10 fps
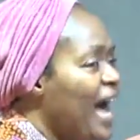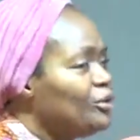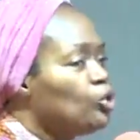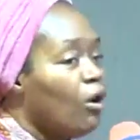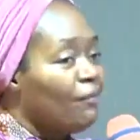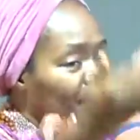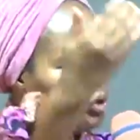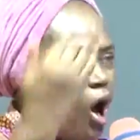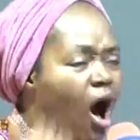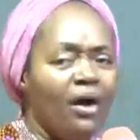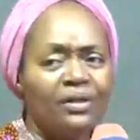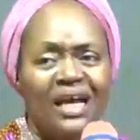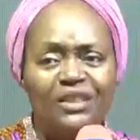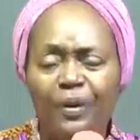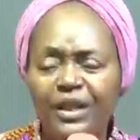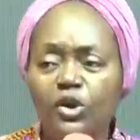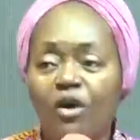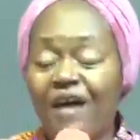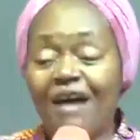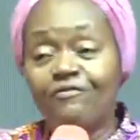that began to return the
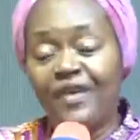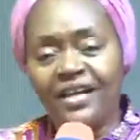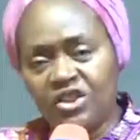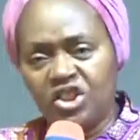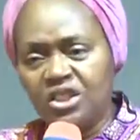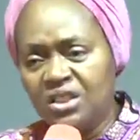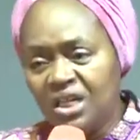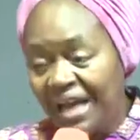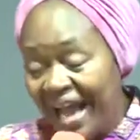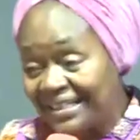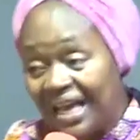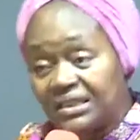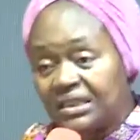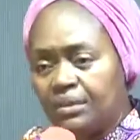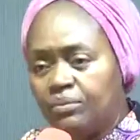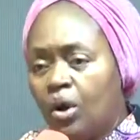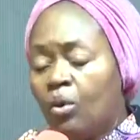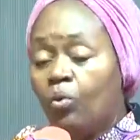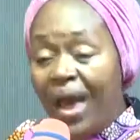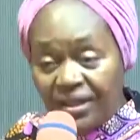spirit of avenging against
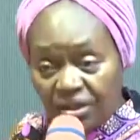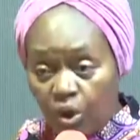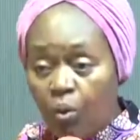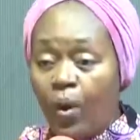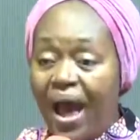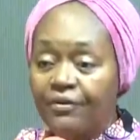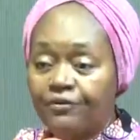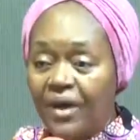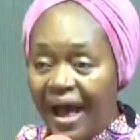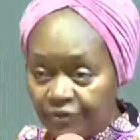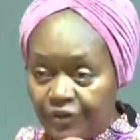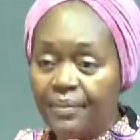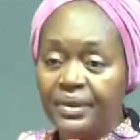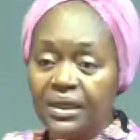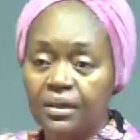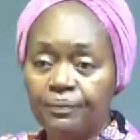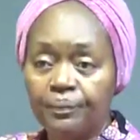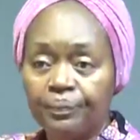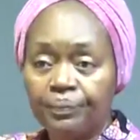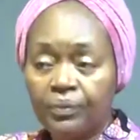him were his own wife and
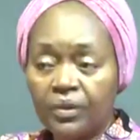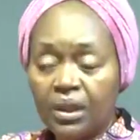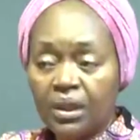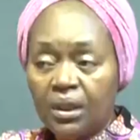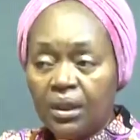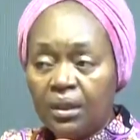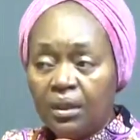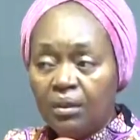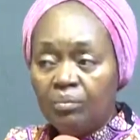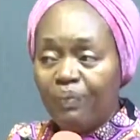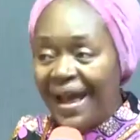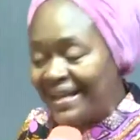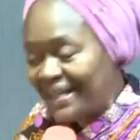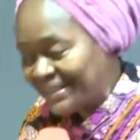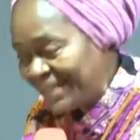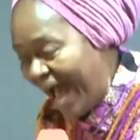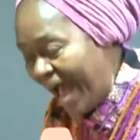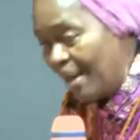family. By the